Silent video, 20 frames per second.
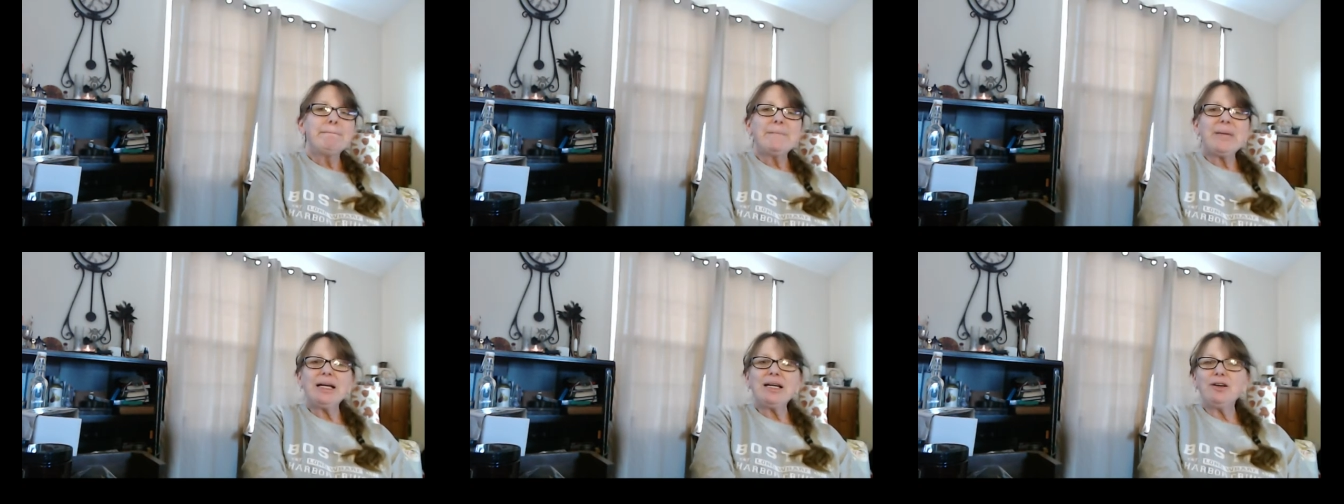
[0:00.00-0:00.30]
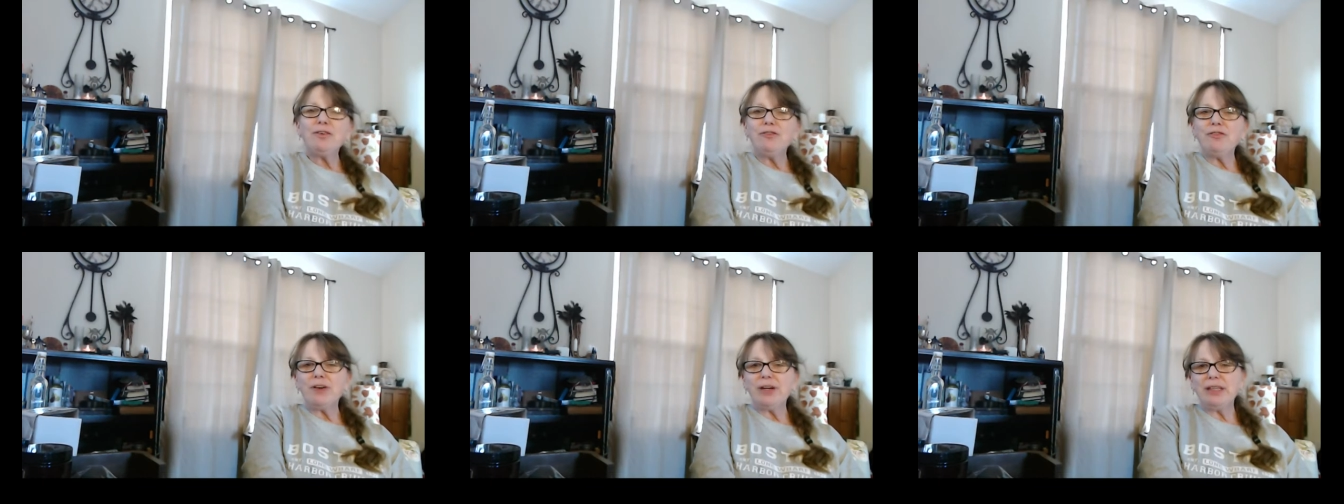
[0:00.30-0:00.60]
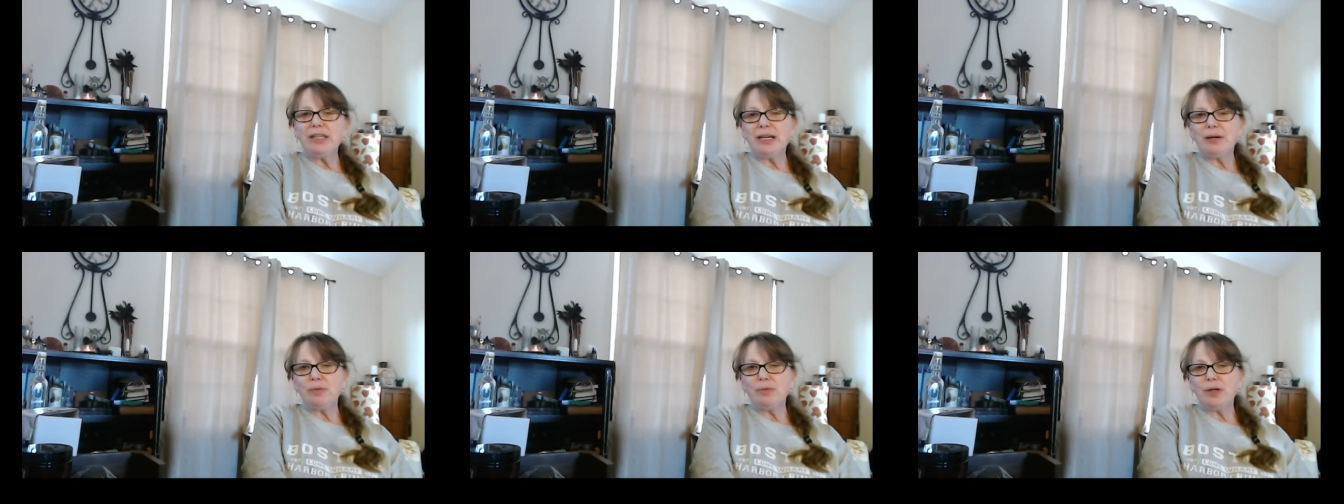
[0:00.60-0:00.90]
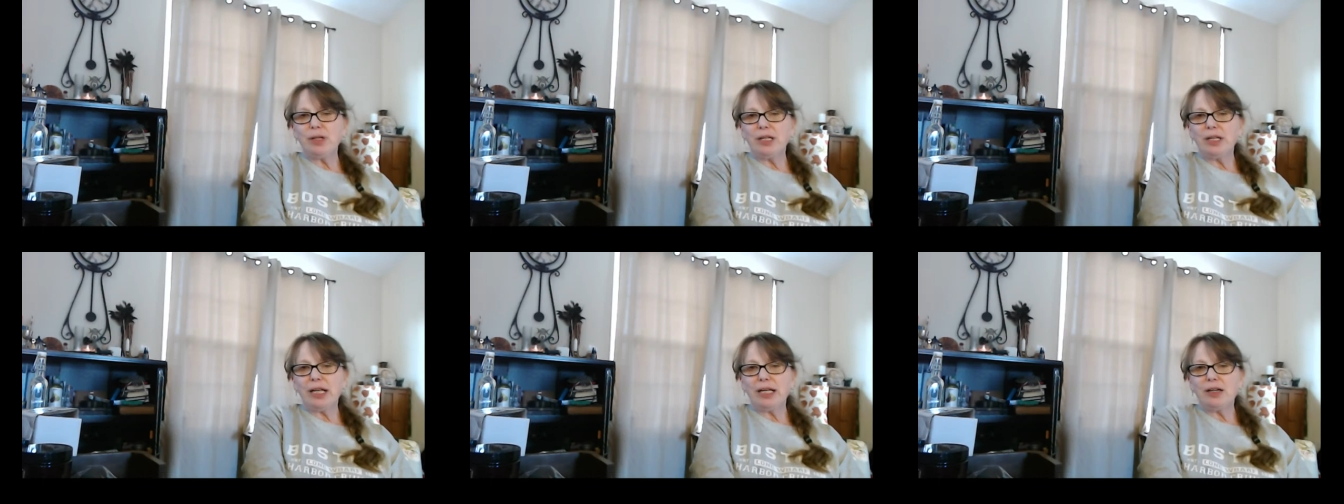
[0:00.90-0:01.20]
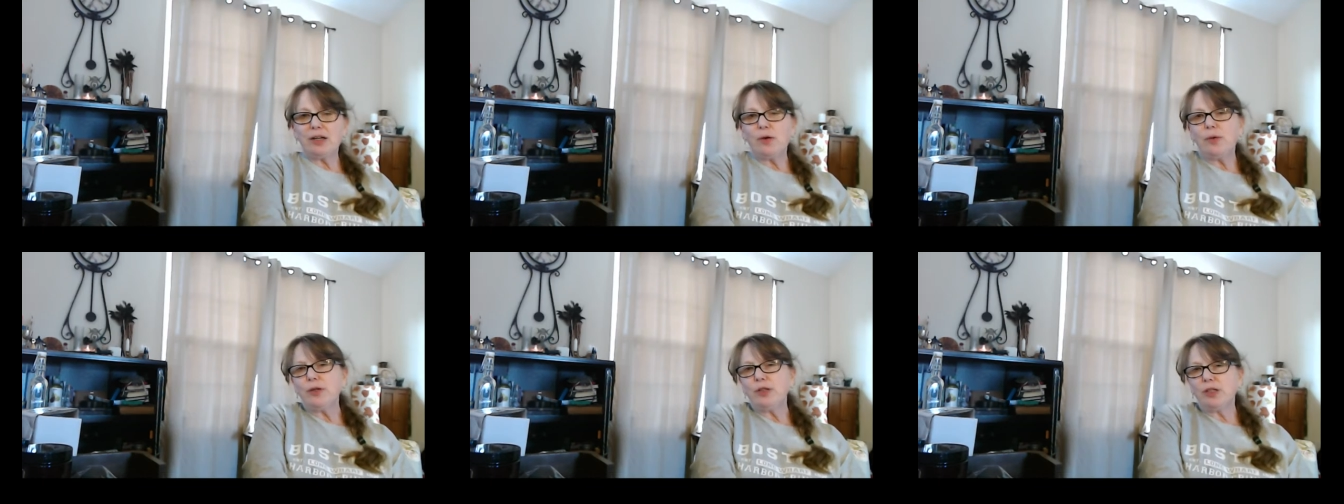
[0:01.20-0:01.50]
I don't find that I'm really like
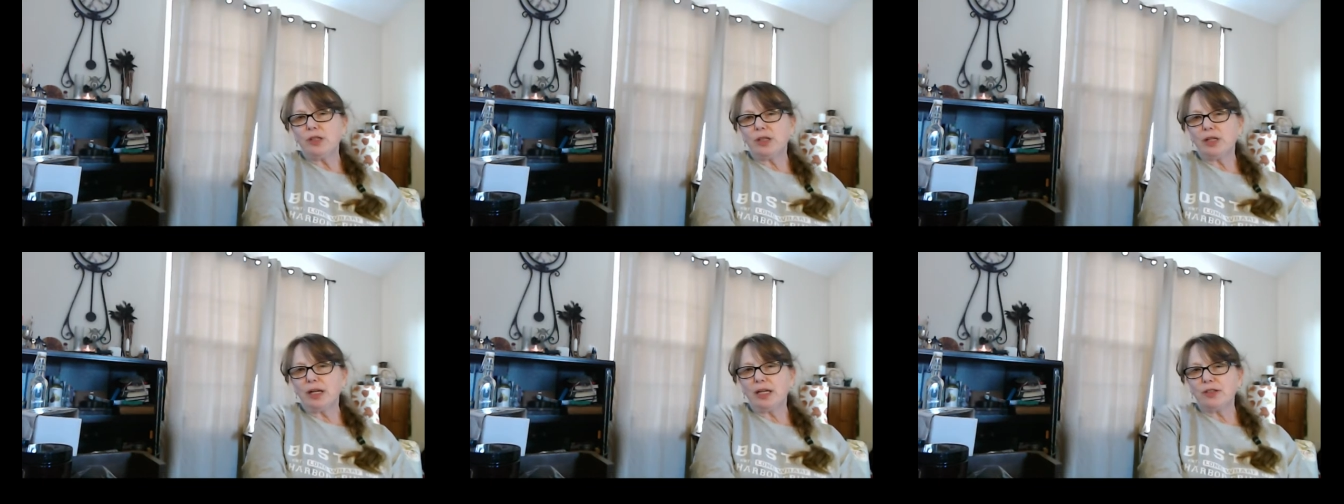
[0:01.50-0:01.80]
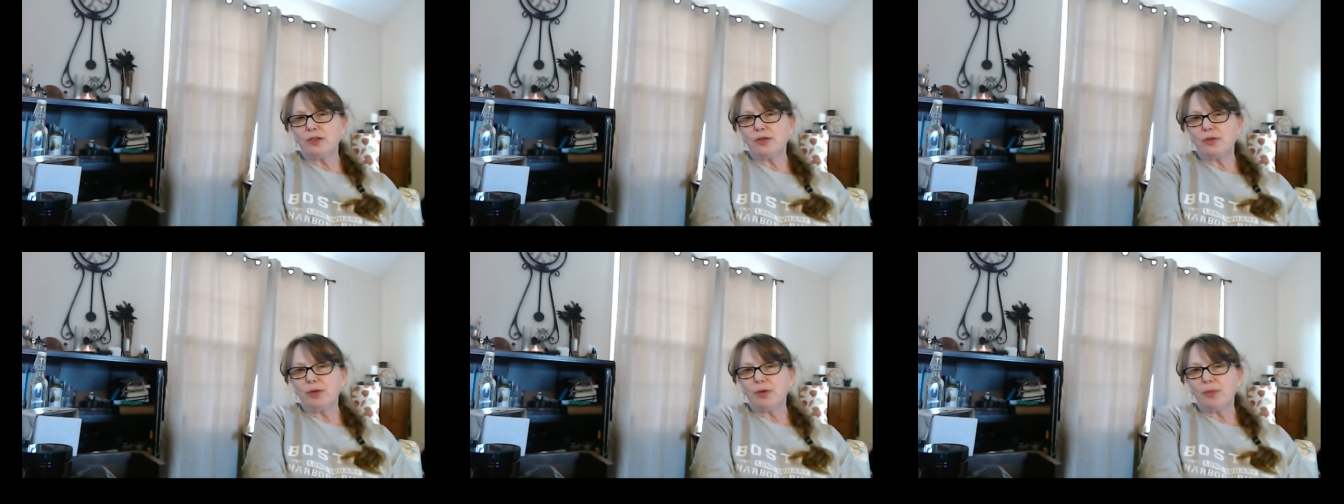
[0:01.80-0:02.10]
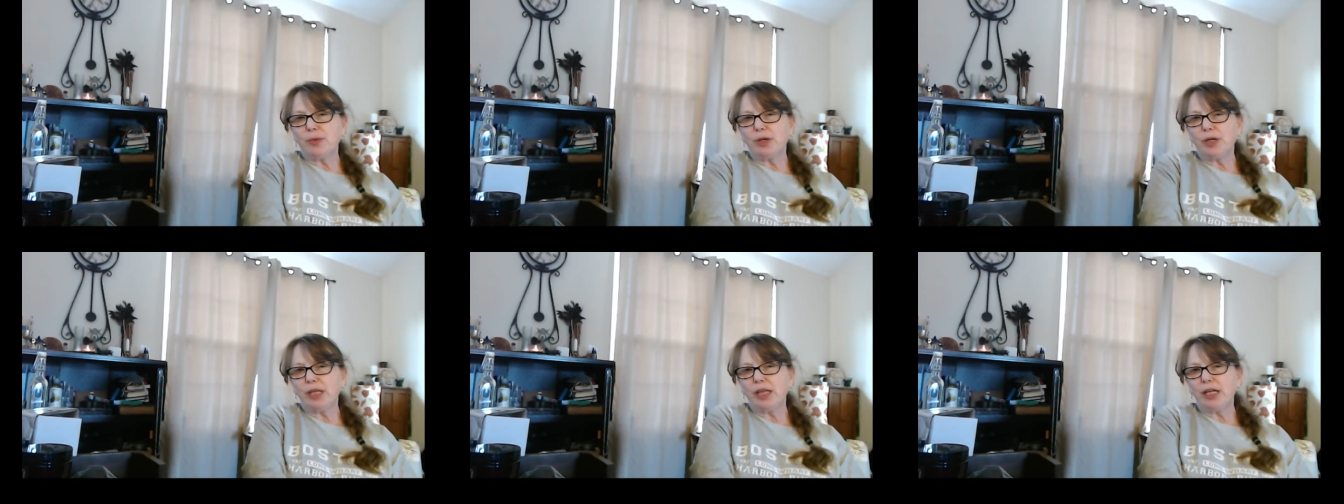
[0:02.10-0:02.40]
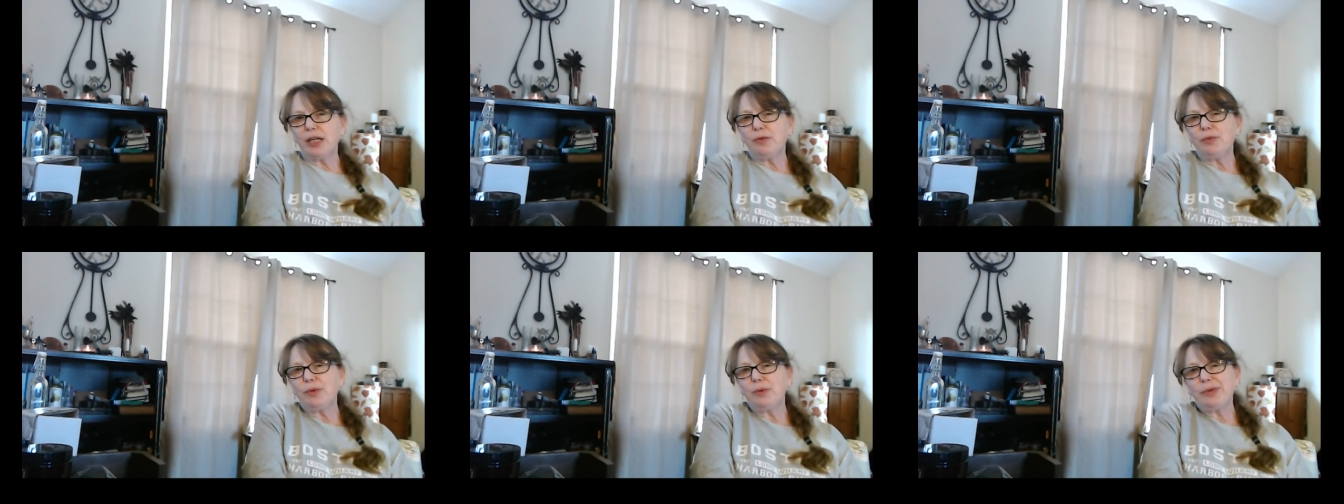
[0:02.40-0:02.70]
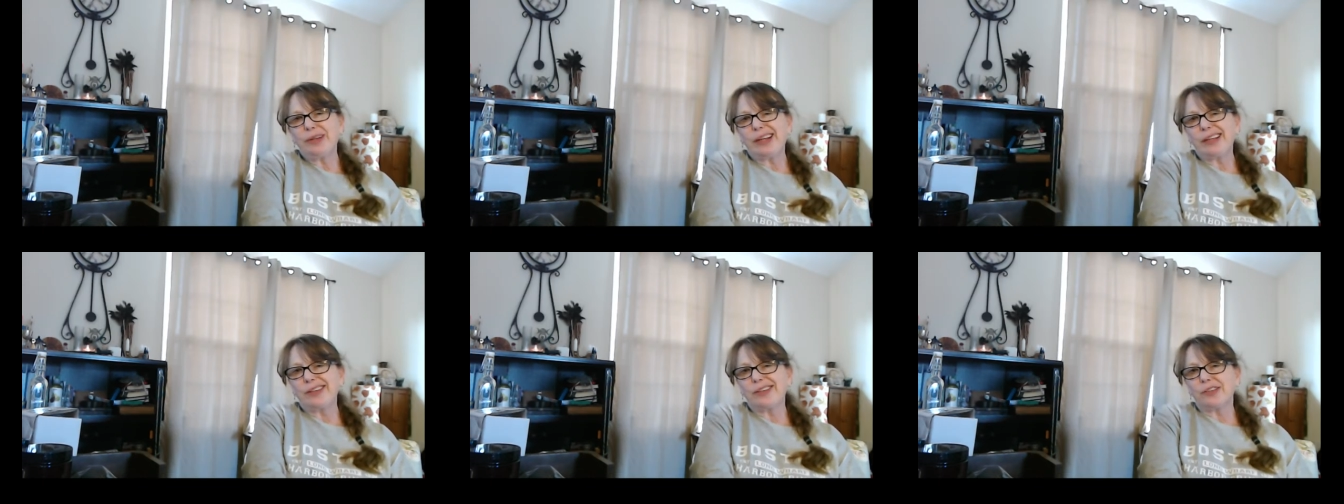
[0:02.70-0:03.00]
going to the lunchroom or anything. Well,
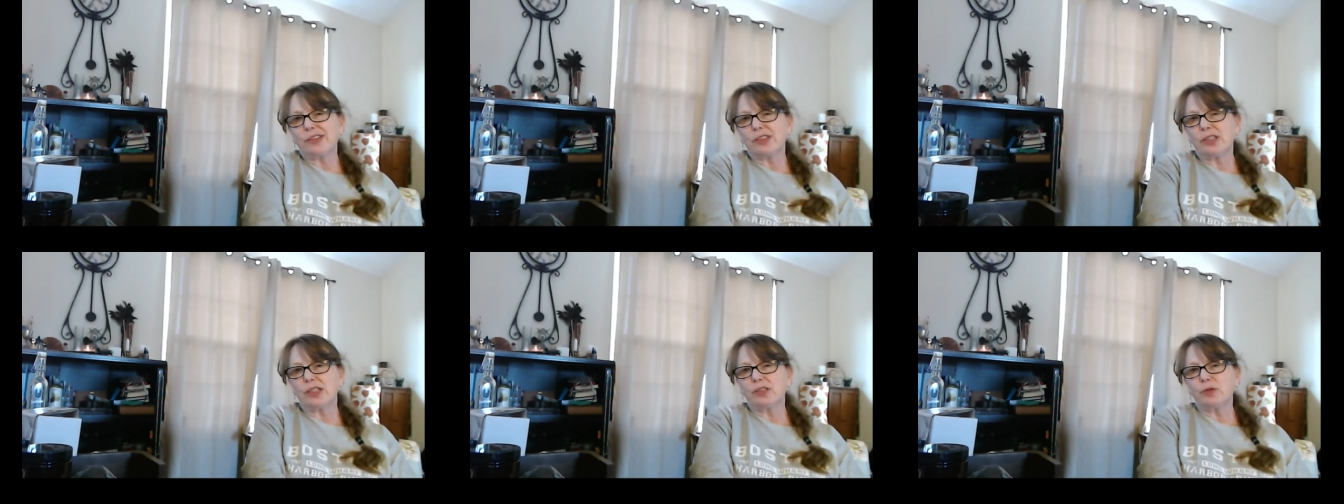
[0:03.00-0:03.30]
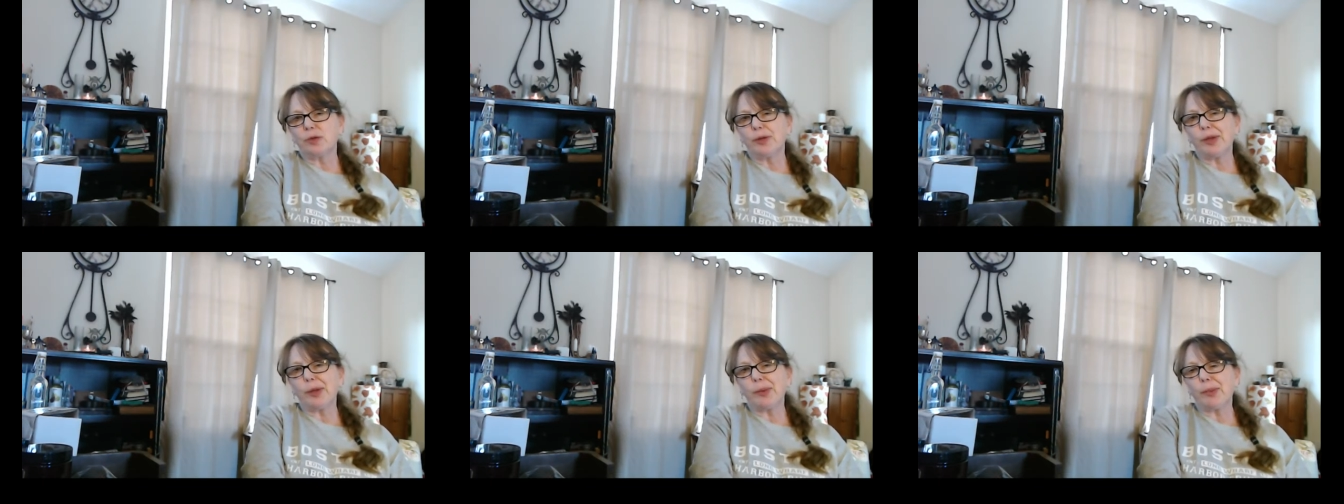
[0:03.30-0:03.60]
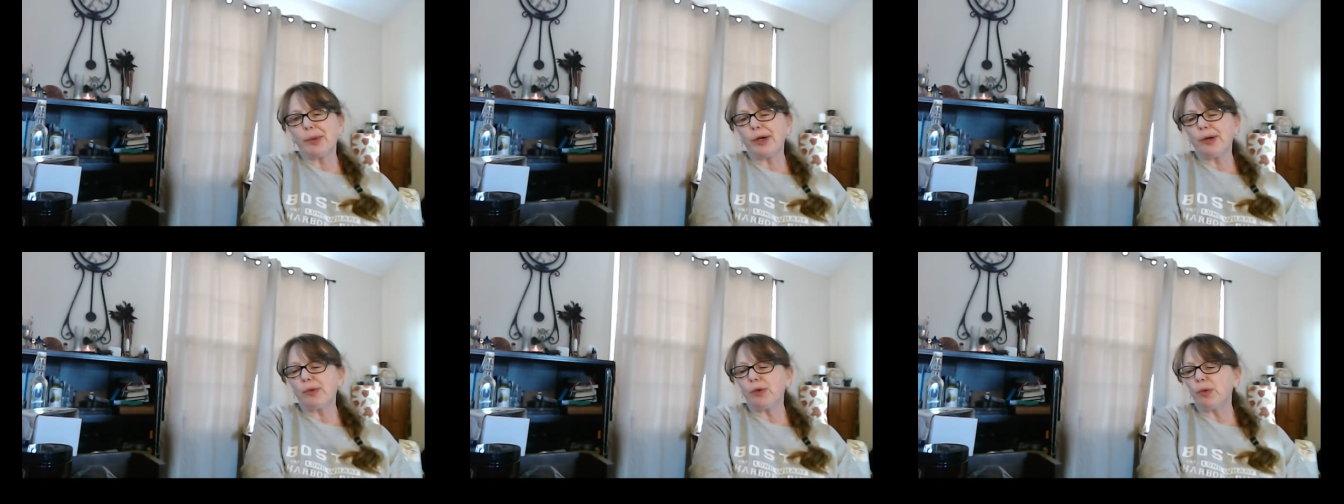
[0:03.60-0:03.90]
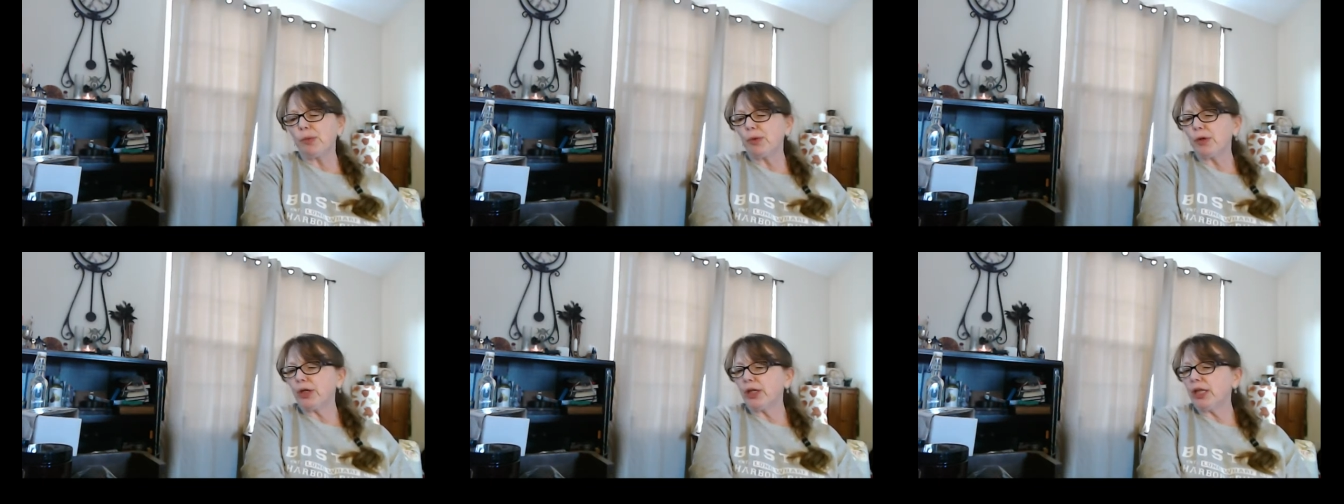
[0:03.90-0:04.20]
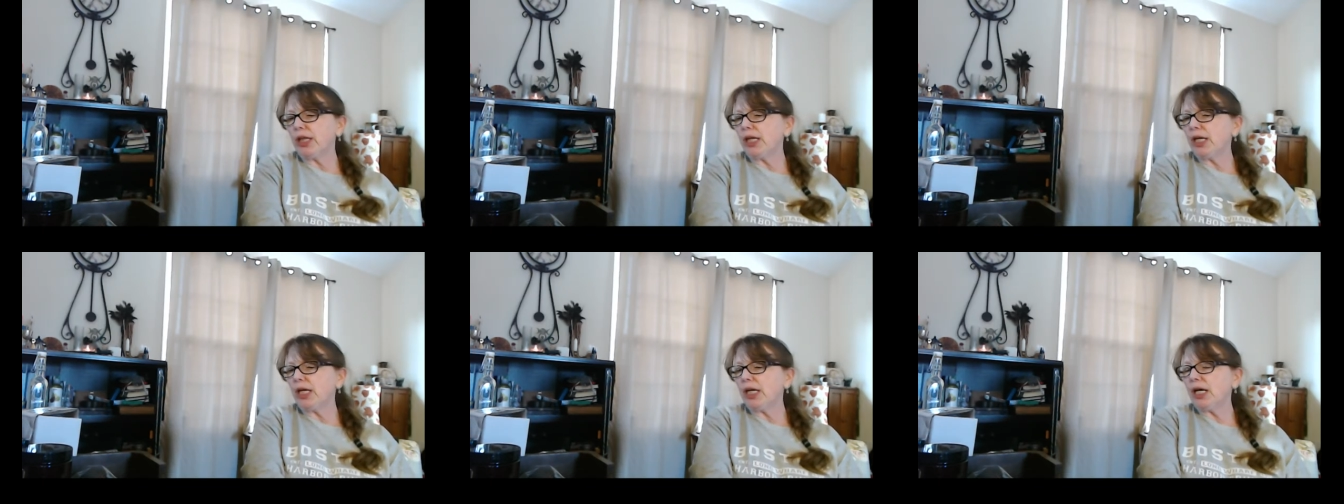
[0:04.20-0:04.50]
not that was lunchroom, the break room or
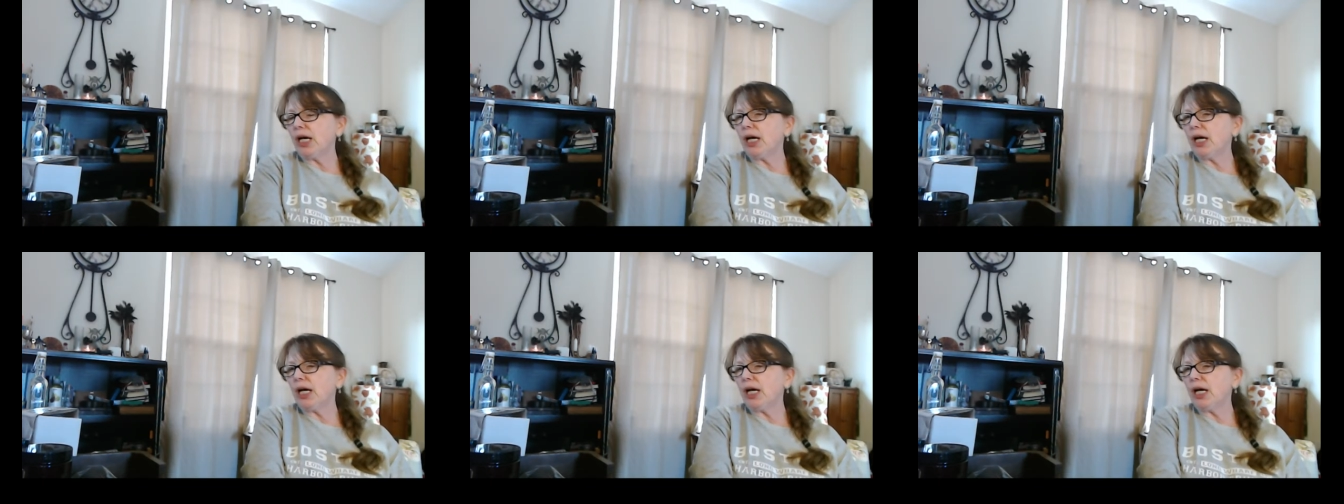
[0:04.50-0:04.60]
anything.